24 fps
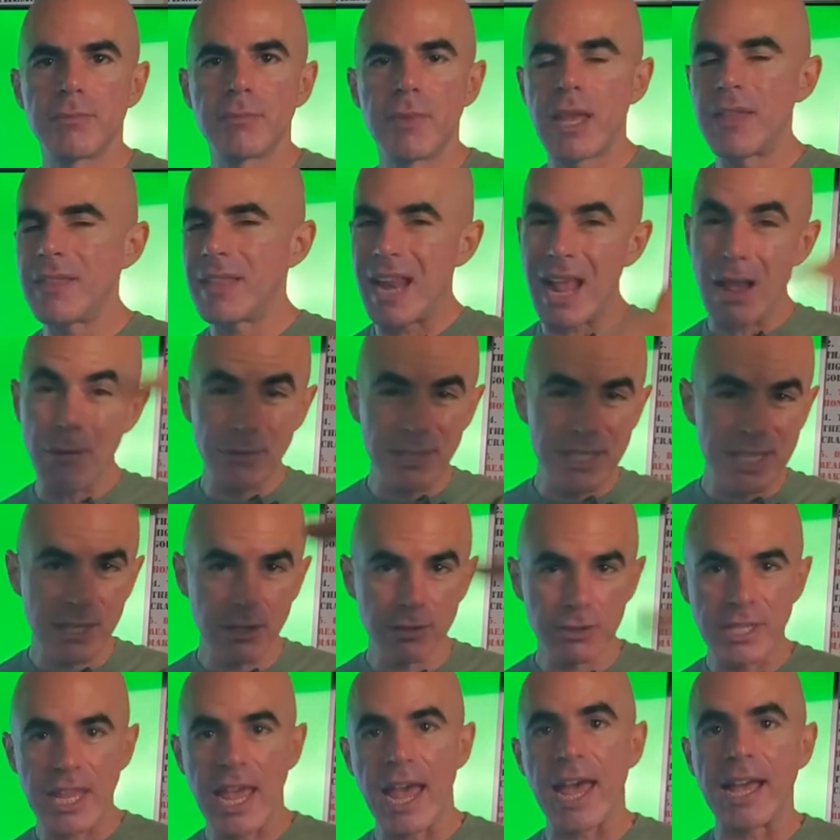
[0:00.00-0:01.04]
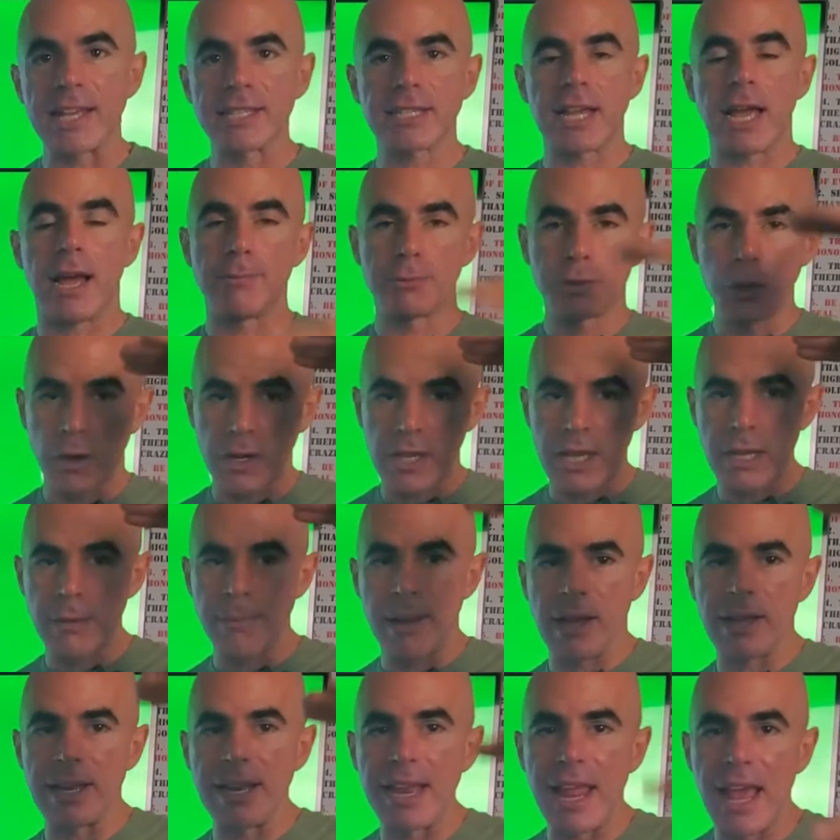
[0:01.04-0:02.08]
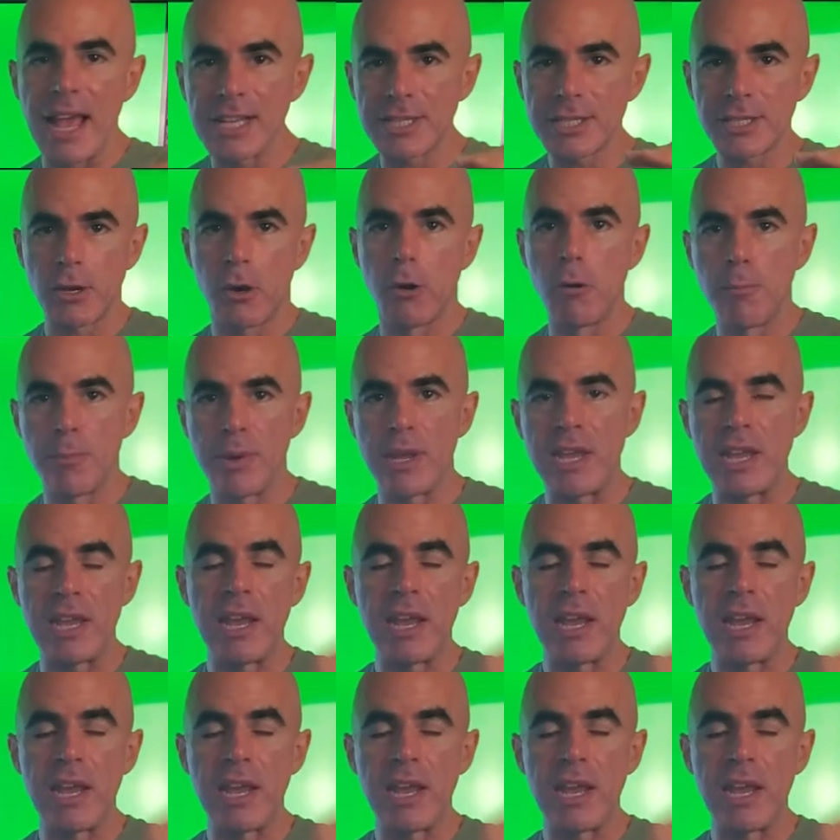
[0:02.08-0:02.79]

And then every single task. I'm talking about an SOP